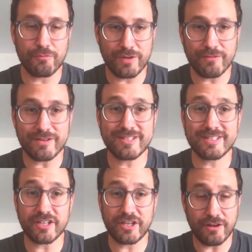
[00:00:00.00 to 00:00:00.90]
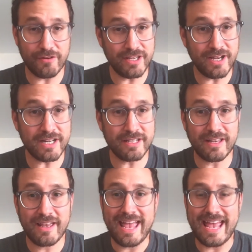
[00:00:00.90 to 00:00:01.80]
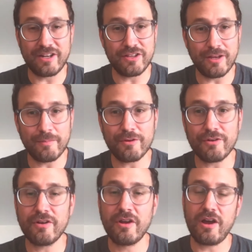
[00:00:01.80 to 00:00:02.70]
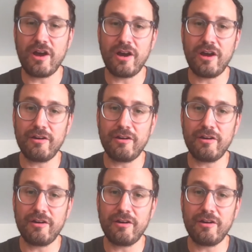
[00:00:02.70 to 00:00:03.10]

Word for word: through a rigorous security audit, and a number